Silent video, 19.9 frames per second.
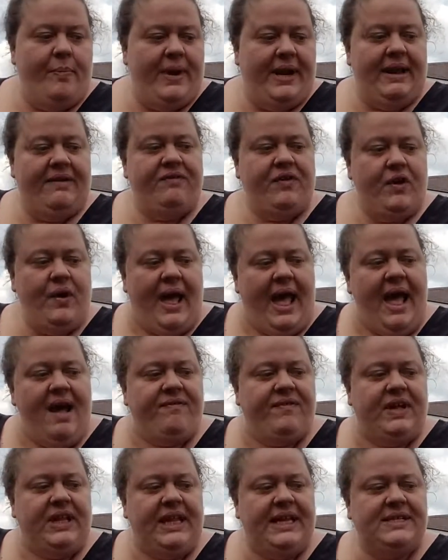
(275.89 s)
But if you
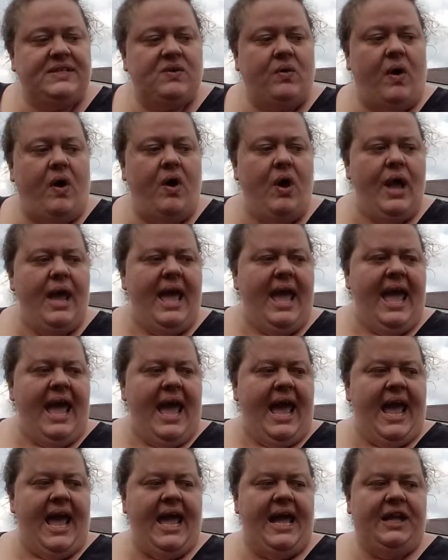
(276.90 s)
have clay soil
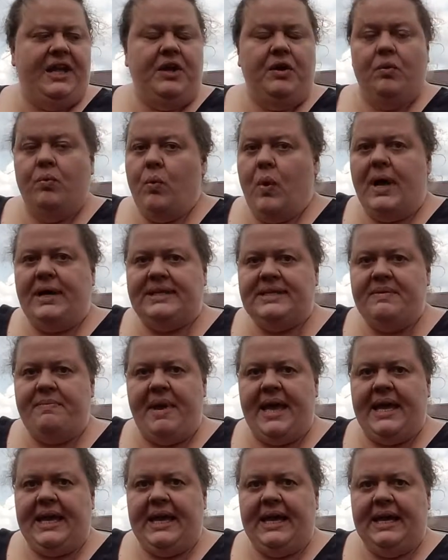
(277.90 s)
and you want to
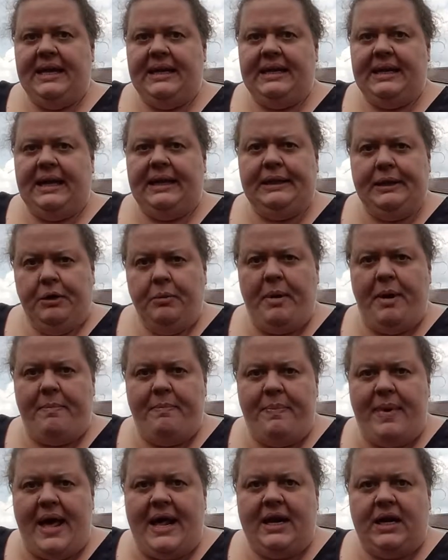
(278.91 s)
make it a little
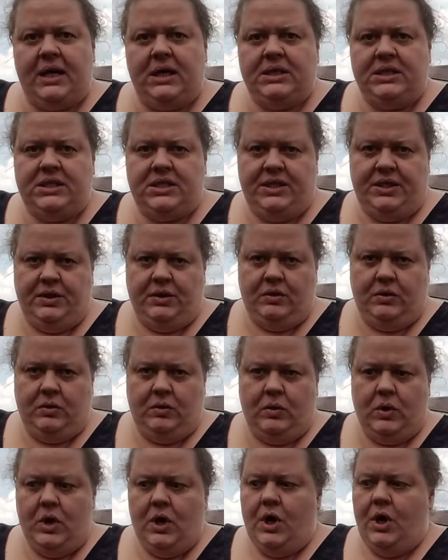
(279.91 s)
bit better
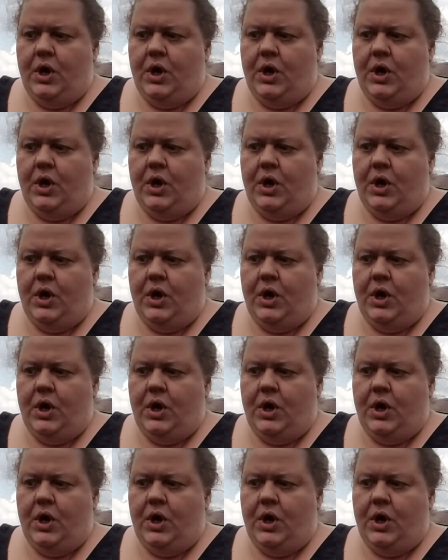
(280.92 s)
to